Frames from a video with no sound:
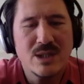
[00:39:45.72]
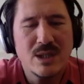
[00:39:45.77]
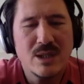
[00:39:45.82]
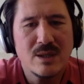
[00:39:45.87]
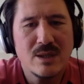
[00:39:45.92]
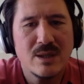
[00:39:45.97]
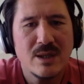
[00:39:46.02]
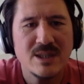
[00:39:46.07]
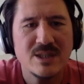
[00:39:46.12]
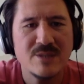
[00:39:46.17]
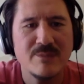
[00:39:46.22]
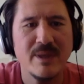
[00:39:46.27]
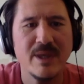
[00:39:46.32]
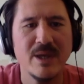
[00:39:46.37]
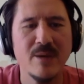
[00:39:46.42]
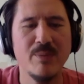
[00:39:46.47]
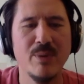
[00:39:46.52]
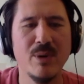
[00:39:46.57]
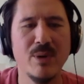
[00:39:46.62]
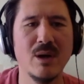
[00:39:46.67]
uh, expand
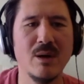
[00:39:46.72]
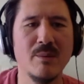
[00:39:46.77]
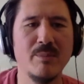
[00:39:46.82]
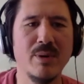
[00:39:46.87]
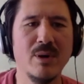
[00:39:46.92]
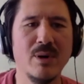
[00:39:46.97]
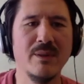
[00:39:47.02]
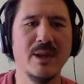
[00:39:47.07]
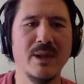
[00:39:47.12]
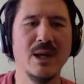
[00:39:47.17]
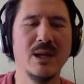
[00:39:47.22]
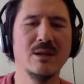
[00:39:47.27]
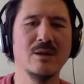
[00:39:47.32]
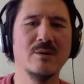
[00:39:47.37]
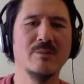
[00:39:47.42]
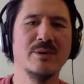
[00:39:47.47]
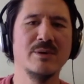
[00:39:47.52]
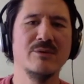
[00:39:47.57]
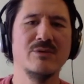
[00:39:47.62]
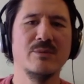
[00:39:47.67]
upon, upon that a
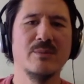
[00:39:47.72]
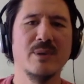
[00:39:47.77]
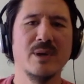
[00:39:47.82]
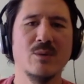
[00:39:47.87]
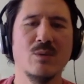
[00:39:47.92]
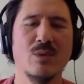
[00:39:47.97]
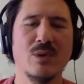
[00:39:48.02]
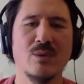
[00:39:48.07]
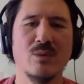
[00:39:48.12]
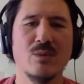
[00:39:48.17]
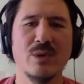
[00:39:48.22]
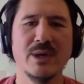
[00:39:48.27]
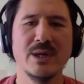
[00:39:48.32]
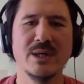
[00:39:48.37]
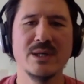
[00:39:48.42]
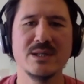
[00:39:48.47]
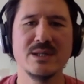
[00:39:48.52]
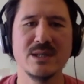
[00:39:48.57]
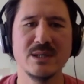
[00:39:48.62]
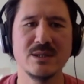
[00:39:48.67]
little bit, if you mind. What what
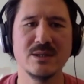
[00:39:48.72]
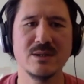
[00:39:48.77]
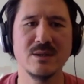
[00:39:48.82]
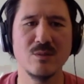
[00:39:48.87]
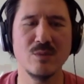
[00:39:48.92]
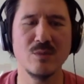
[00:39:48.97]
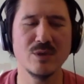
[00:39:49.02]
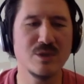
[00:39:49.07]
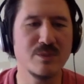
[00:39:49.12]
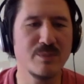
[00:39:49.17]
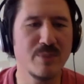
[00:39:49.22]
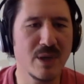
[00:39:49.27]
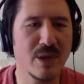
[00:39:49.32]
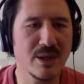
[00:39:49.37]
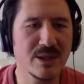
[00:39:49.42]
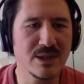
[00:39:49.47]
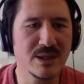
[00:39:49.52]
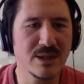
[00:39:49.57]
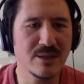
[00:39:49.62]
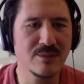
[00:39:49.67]
is it? Uh, what's your
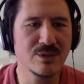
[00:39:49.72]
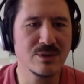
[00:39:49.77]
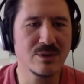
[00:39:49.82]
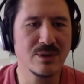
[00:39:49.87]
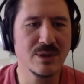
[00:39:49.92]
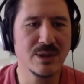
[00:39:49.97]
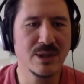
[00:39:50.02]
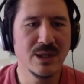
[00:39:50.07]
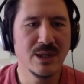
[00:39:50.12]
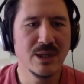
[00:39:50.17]
partner's name? Sorry,